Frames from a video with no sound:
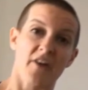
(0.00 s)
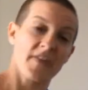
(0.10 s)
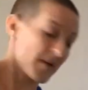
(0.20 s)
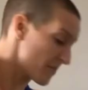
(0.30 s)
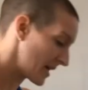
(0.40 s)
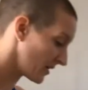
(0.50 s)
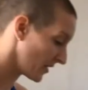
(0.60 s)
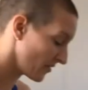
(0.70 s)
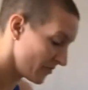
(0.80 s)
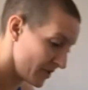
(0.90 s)
that might
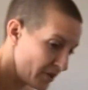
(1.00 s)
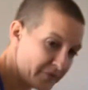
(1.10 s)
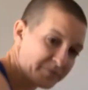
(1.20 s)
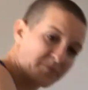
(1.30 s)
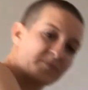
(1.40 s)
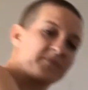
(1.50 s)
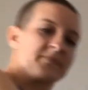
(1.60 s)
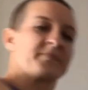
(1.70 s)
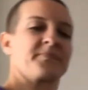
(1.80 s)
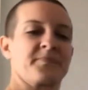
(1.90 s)
look for you.
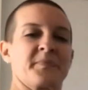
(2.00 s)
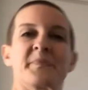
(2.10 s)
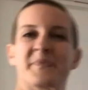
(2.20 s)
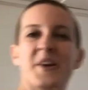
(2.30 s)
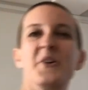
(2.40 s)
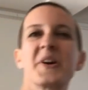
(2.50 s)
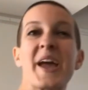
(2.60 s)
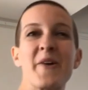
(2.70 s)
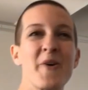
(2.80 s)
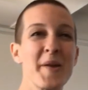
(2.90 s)

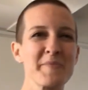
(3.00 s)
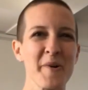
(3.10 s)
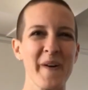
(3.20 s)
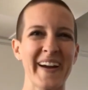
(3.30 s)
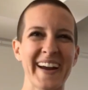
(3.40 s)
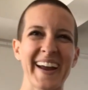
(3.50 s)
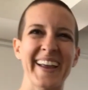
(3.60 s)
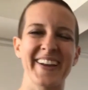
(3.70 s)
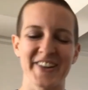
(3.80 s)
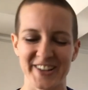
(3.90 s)
Okay, one more
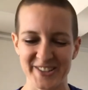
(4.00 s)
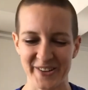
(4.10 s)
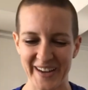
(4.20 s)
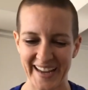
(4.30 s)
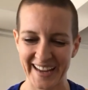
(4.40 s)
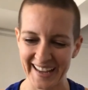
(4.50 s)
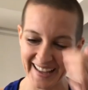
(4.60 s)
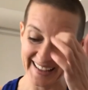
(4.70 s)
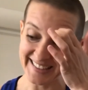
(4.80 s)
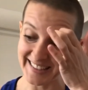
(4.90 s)
yoga toy
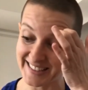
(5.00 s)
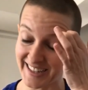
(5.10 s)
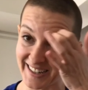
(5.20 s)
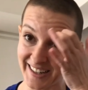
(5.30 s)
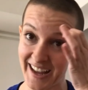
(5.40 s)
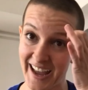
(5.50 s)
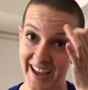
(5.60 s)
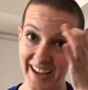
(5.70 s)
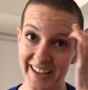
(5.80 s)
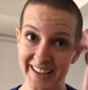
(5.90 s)
to share
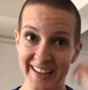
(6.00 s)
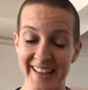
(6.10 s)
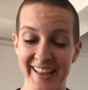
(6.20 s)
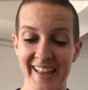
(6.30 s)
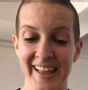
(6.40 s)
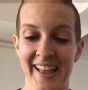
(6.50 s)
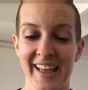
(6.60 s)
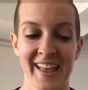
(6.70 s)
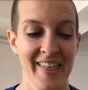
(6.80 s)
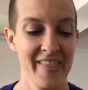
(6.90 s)
today.
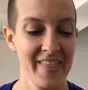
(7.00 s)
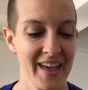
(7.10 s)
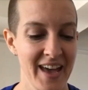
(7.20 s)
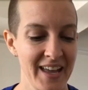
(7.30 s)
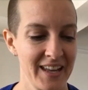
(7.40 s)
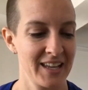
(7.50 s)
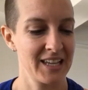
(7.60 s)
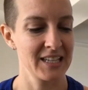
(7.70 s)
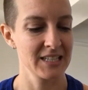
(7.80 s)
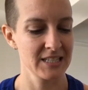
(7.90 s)
That
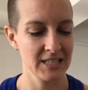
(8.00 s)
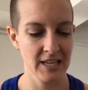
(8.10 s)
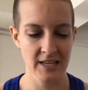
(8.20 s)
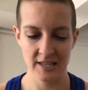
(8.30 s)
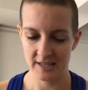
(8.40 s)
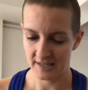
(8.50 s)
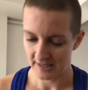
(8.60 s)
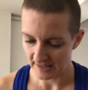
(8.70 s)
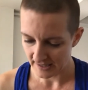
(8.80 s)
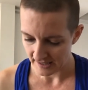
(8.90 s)
is
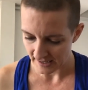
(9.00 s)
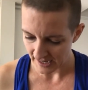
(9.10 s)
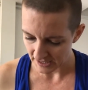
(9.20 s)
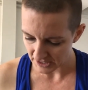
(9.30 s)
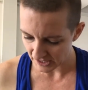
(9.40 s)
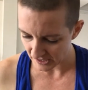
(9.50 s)
actually a